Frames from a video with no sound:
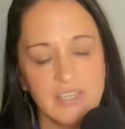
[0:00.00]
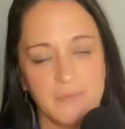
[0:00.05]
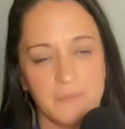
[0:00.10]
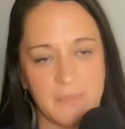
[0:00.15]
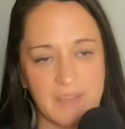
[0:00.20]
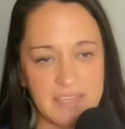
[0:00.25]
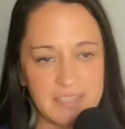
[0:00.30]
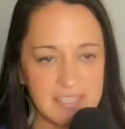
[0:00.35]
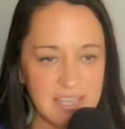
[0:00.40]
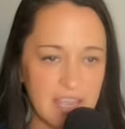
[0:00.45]

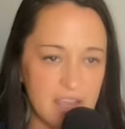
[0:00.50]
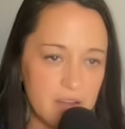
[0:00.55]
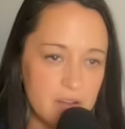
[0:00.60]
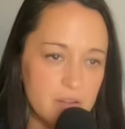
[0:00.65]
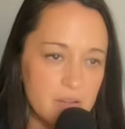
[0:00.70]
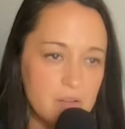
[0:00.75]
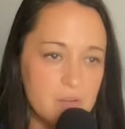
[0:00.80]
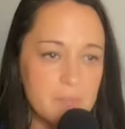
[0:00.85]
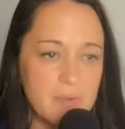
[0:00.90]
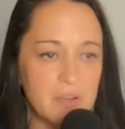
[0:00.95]
my
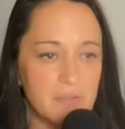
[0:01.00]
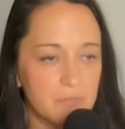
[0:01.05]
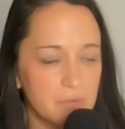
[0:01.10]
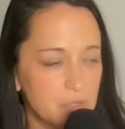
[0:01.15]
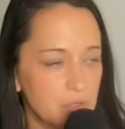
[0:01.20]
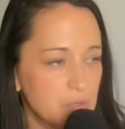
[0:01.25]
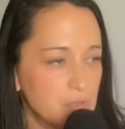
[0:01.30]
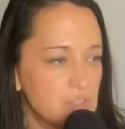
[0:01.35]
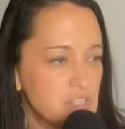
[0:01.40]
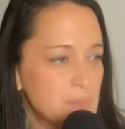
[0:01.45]
tarot, my
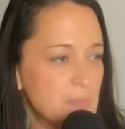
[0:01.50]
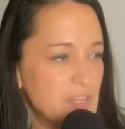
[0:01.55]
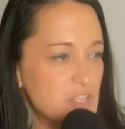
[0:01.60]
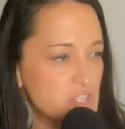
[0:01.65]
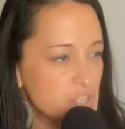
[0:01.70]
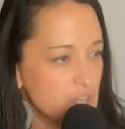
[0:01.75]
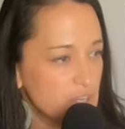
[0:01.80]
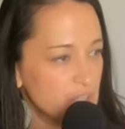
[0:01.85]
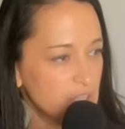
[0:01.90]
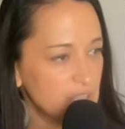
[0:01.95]
runes, my
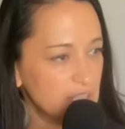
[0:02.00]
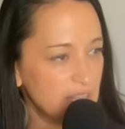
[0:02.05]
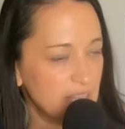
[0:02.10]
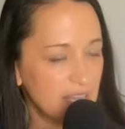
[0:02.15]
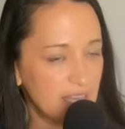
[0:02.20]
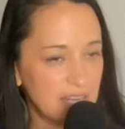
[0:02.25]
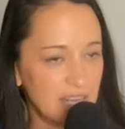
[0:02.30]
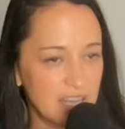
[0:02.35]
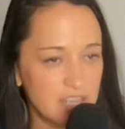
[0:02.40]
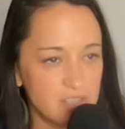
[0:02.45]
journaling,
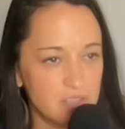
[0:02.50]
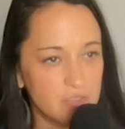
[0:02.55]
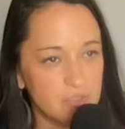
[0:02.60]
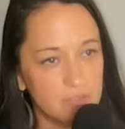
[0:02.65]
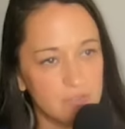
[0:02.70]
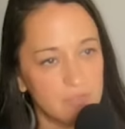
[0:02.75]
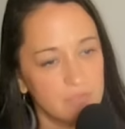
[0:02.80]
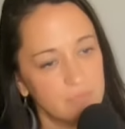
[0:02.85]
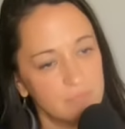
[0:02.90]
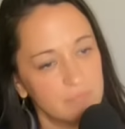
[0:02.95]
and I
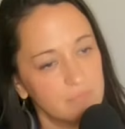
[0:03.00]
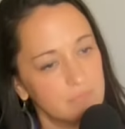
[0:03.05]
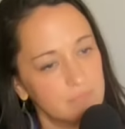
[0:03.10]
do